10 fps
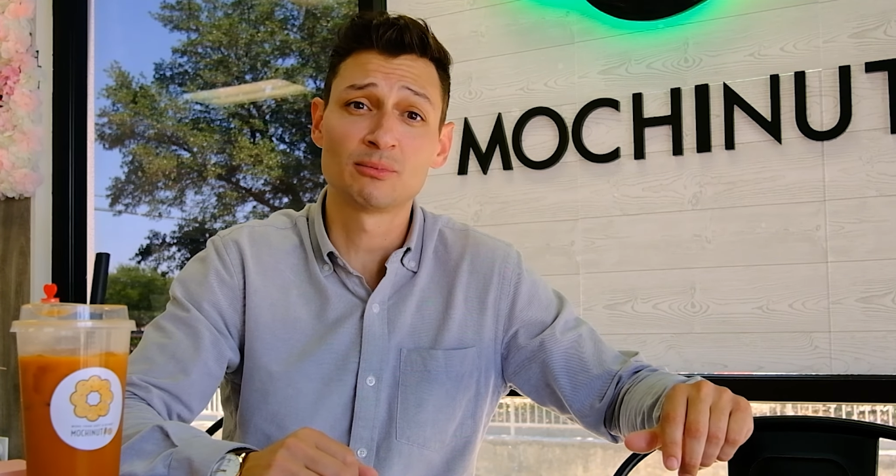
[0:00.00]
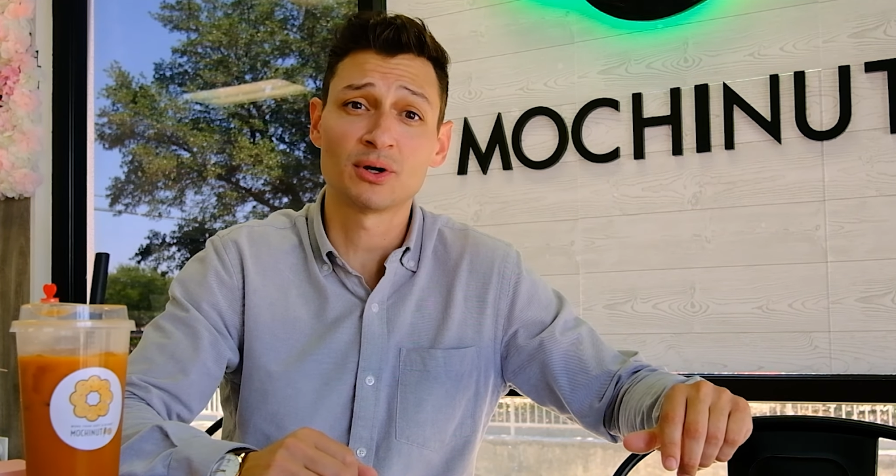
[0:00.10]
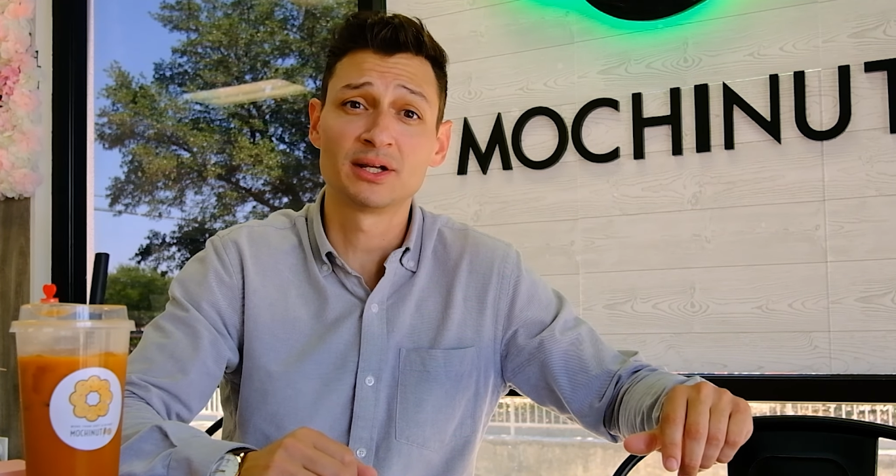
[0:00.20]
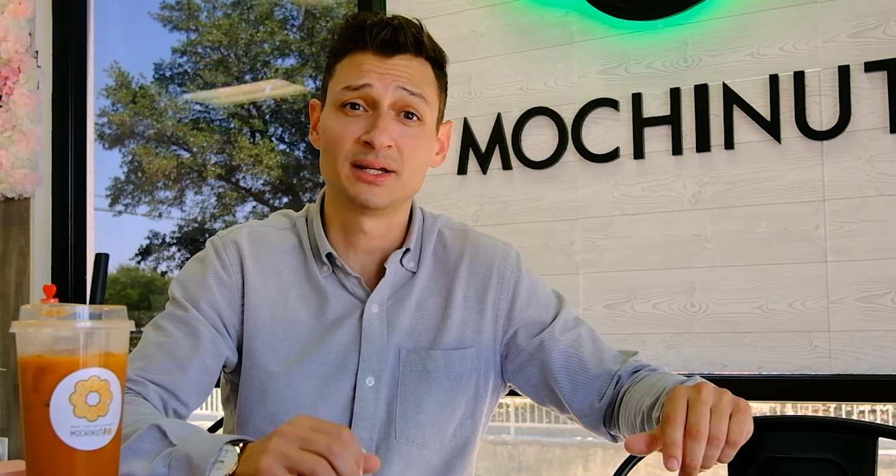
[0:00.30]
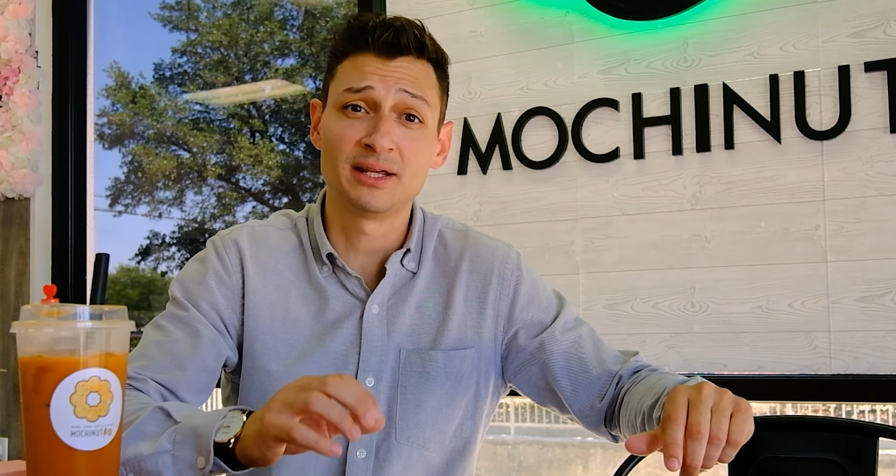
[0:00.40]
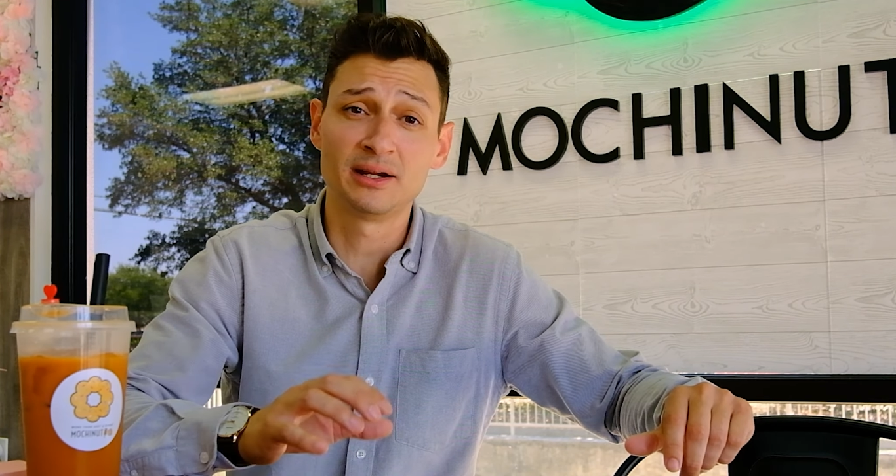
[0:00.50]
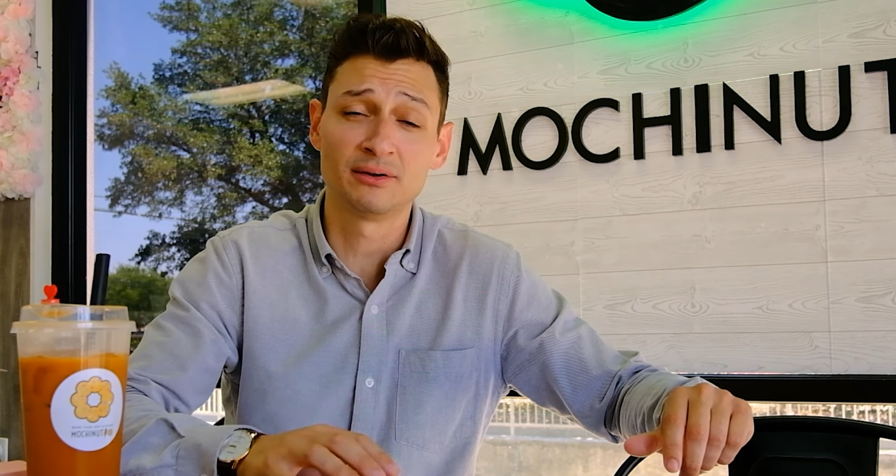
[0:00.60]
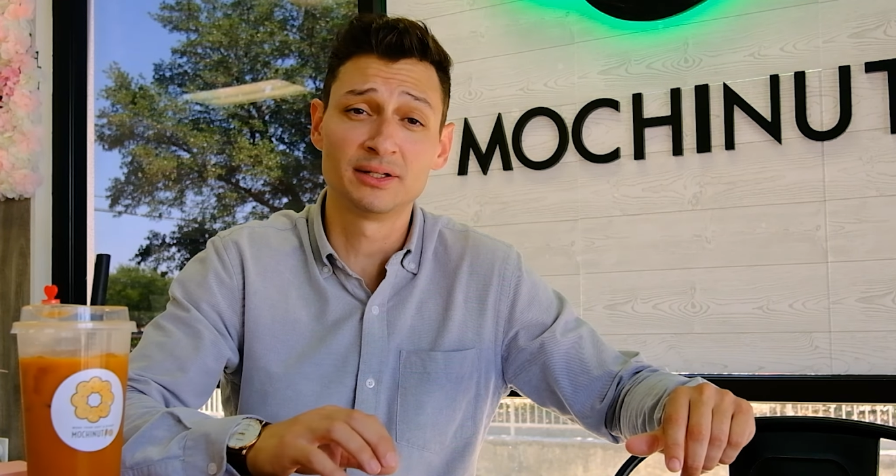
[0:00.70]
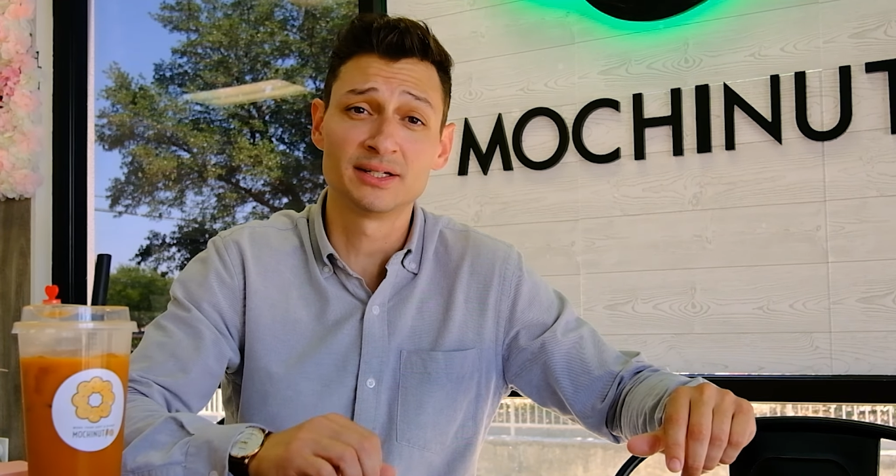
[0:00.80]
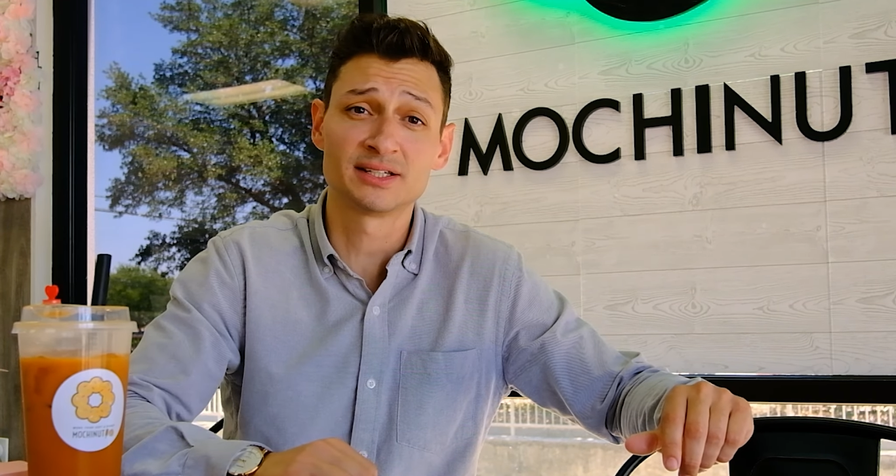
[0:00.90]
market here
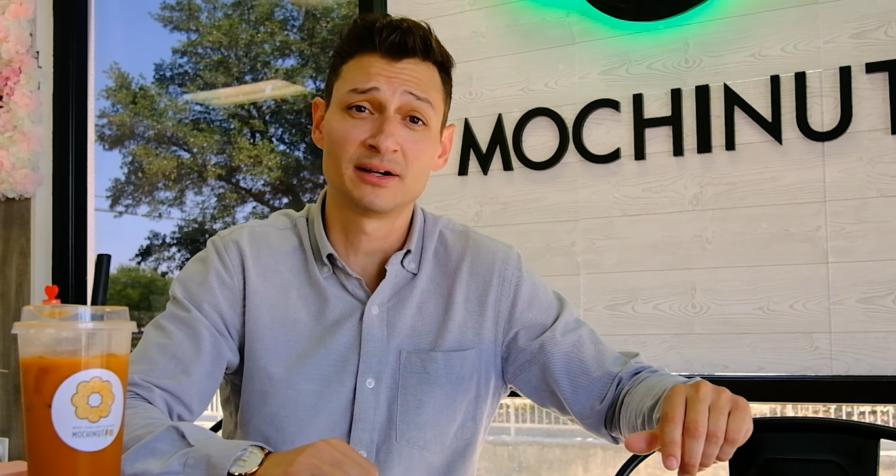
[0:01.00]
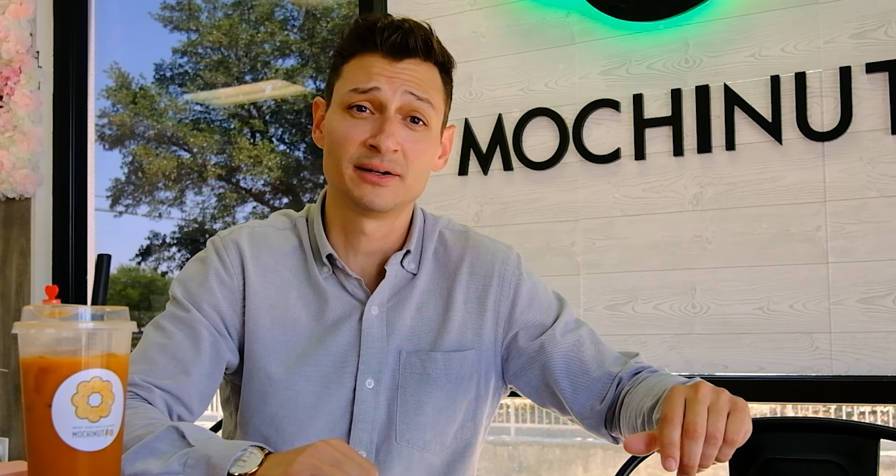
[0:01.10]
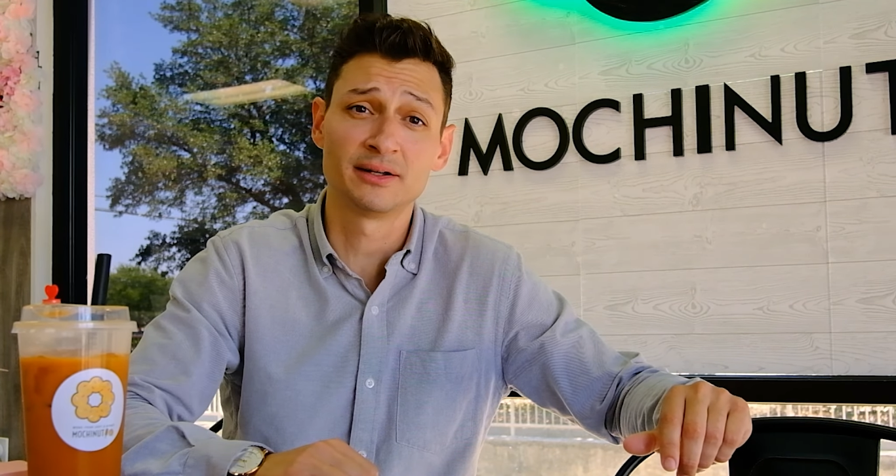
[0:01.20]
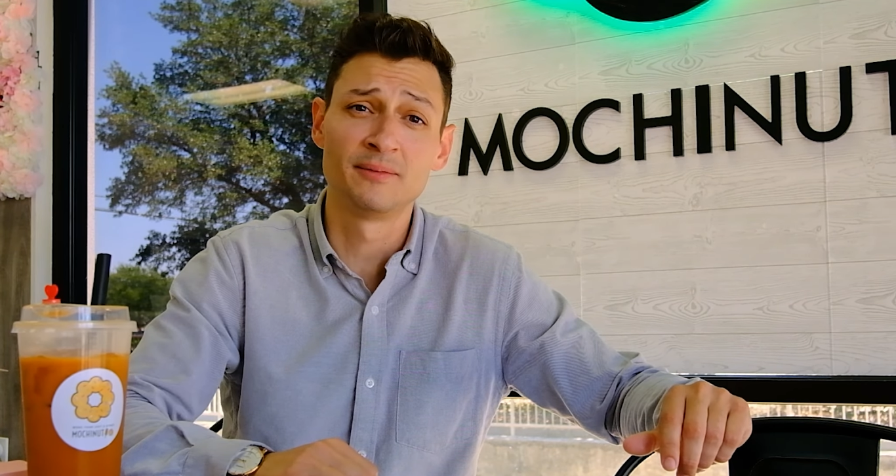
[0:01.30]
in this area,